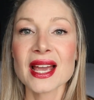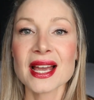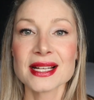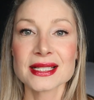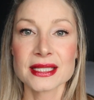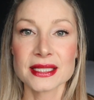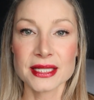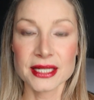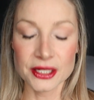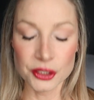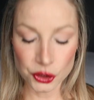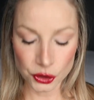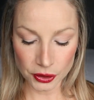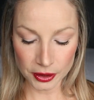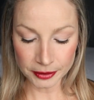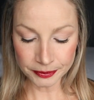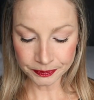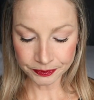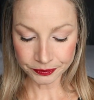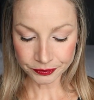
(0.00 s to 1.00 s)
as a
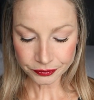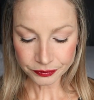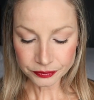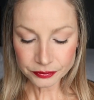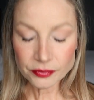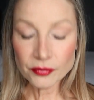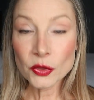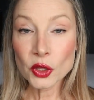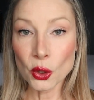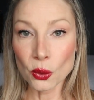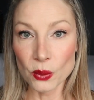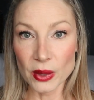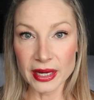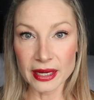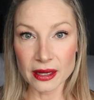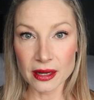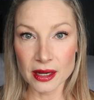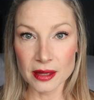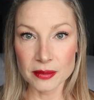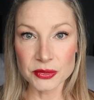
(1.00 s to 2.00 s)
teacher
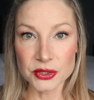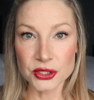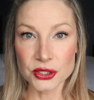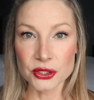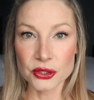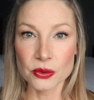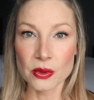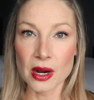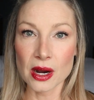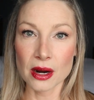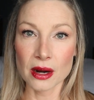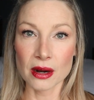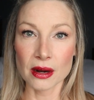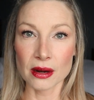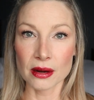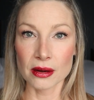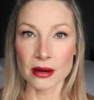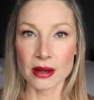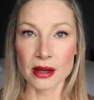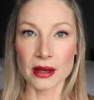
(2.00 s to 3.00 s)
when it comes to
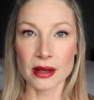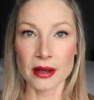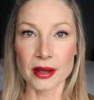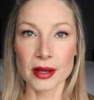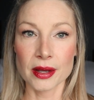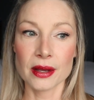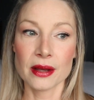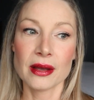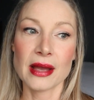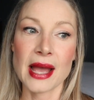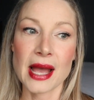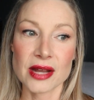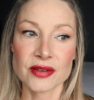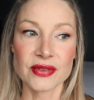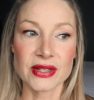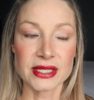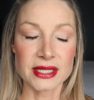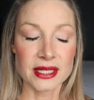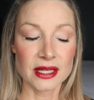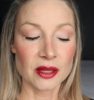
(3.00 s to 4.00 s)
our
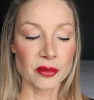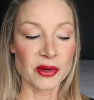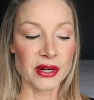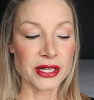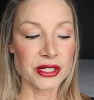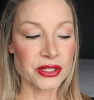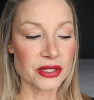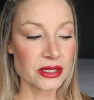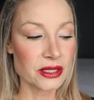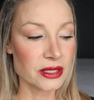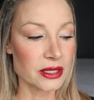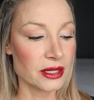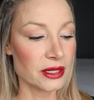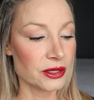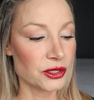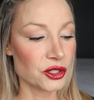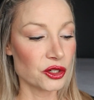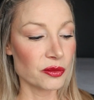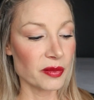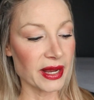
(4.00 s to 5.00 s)
Advent celebrations
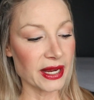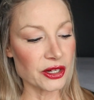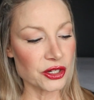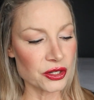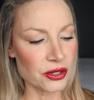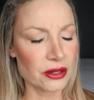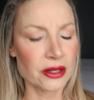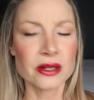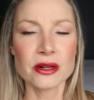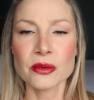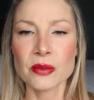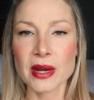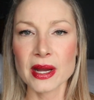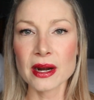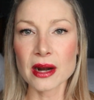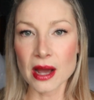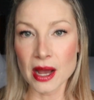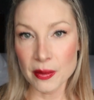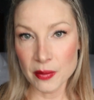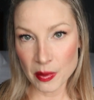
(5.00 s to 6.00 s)
is to make sure, you know
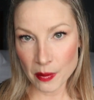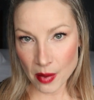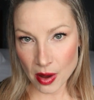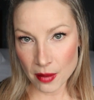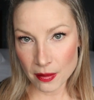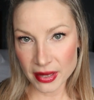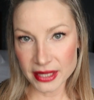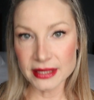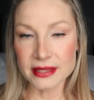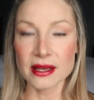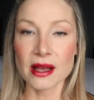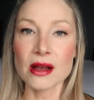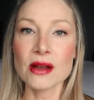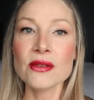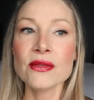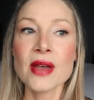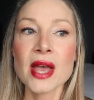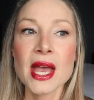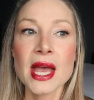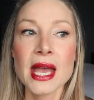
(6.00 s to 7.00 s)
what, I'm a mom
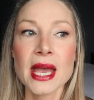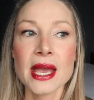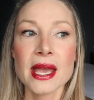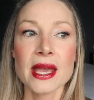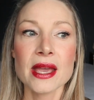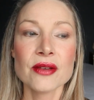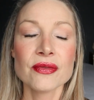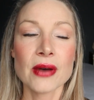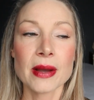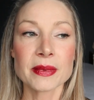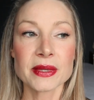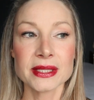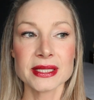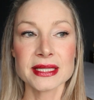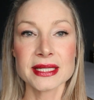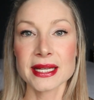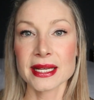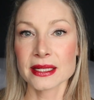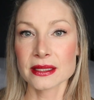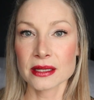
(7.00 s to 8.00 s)
myself. If I'm
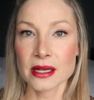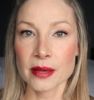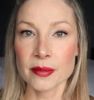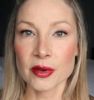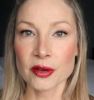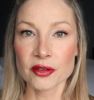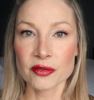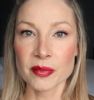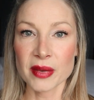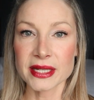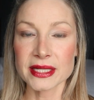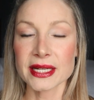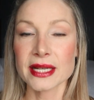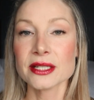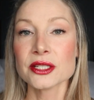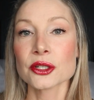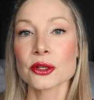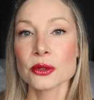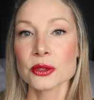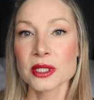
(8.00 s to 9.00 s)
going to take time out of my
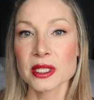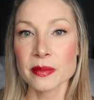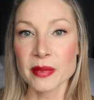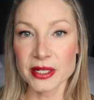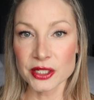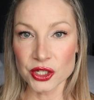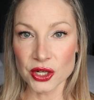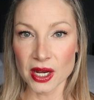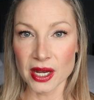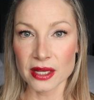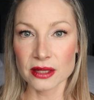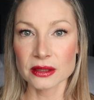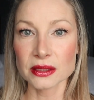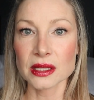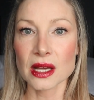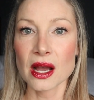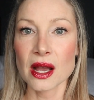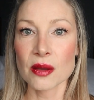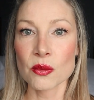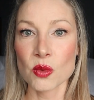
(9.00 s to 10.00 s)
day to go see my
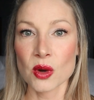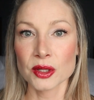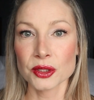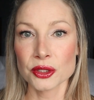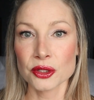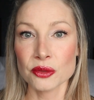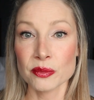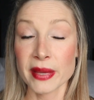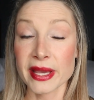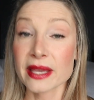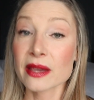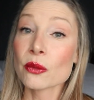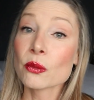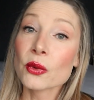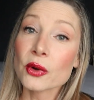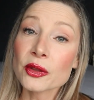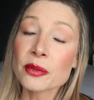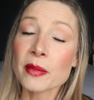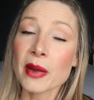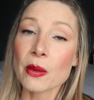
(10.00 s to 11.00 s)
child, I want to make
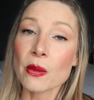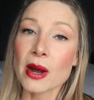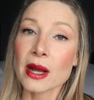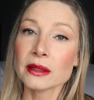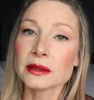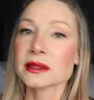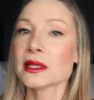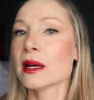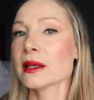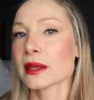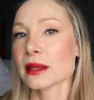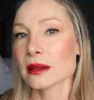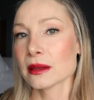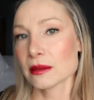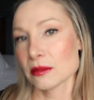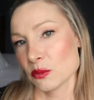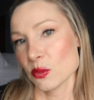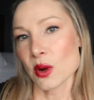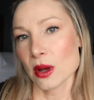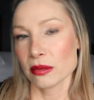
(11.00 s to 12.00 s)
it worth my while. Not
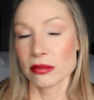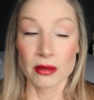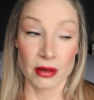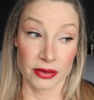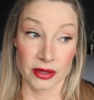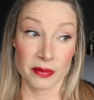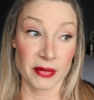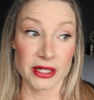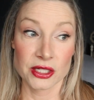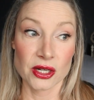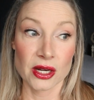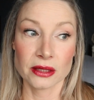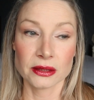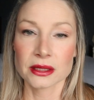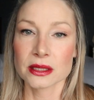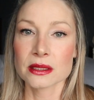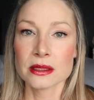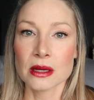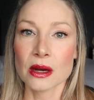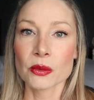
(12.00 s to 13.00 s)
that my
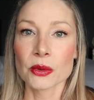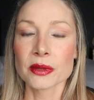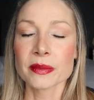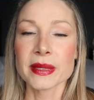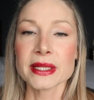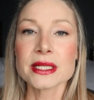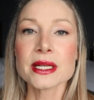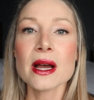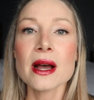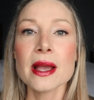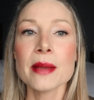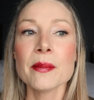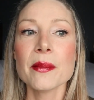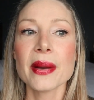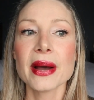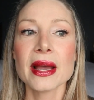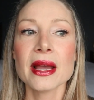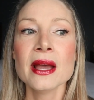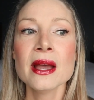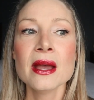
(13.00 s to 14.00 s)
child is not worth my time,
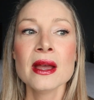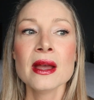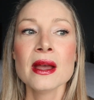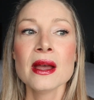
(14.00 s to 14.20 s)
but